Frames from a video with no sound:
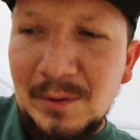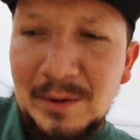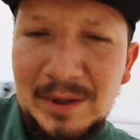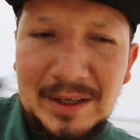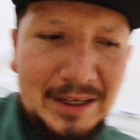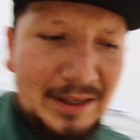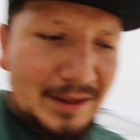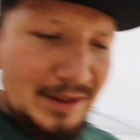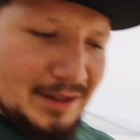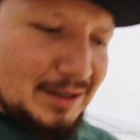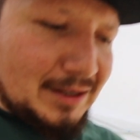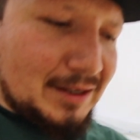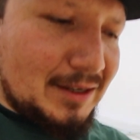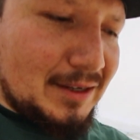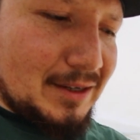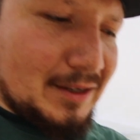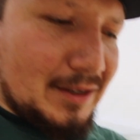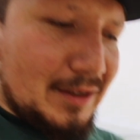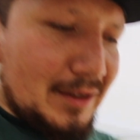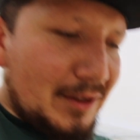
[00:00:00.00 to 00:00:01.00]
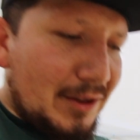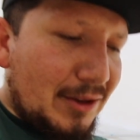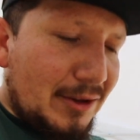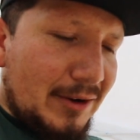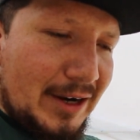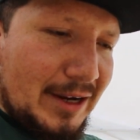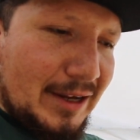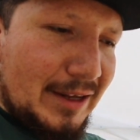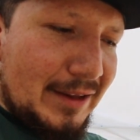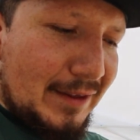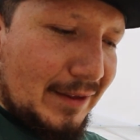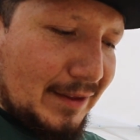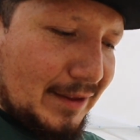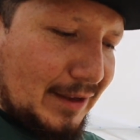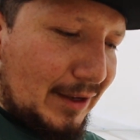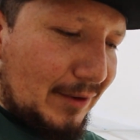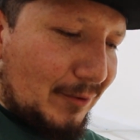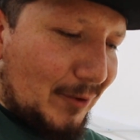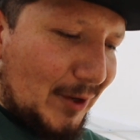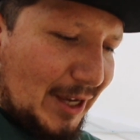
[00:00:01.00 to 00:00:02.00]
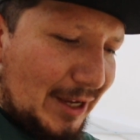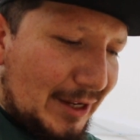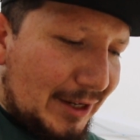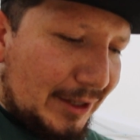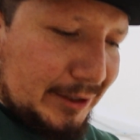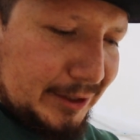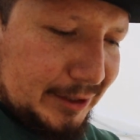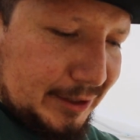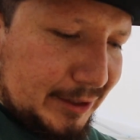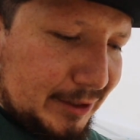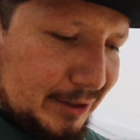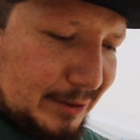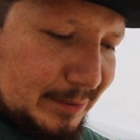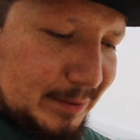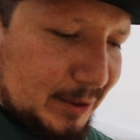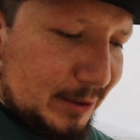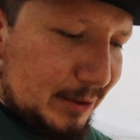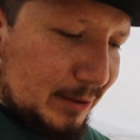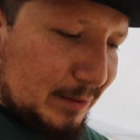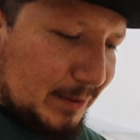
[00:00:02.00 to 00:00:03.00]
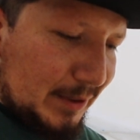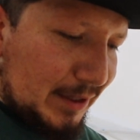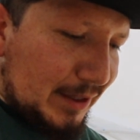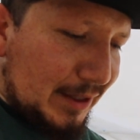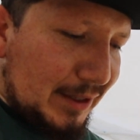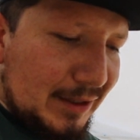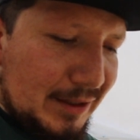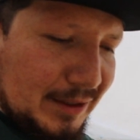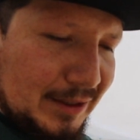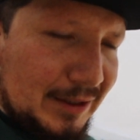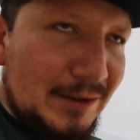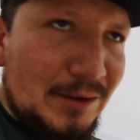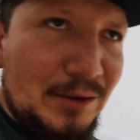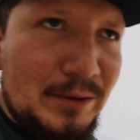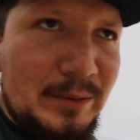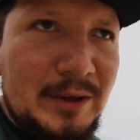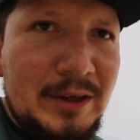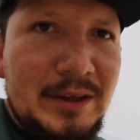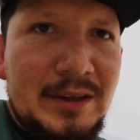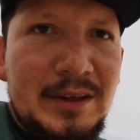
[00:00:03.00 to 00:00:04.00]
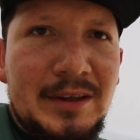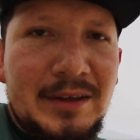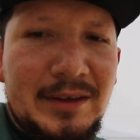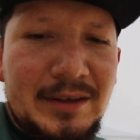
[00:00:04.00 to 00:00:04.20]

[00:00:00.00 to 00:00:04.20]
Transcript: we did the threads and kind of cleaned it up a little bit, not too much.